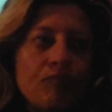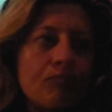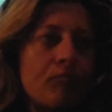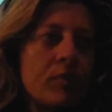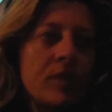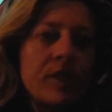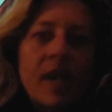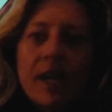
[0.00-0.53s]

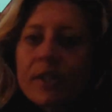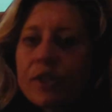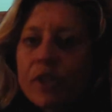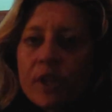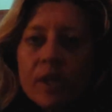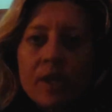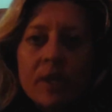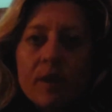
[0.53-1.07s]

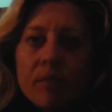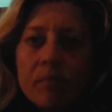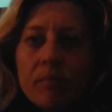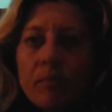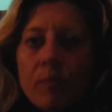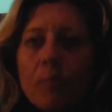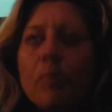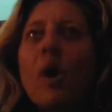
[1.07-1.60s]
protection,
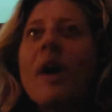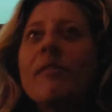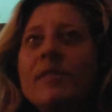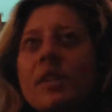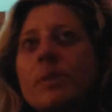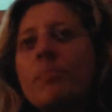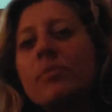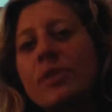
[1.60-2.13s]

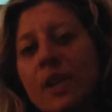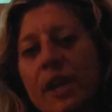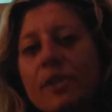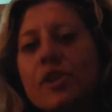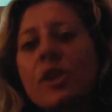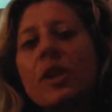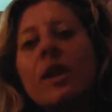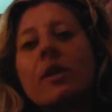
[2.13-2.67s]
privacy
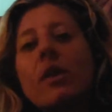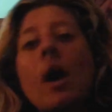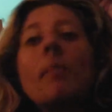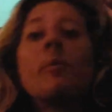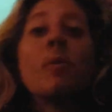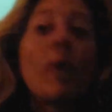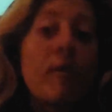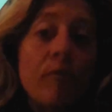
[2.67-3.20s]
protection, and
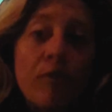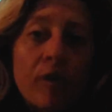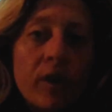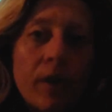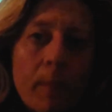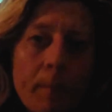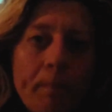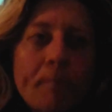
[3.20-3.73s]
copyright freedom.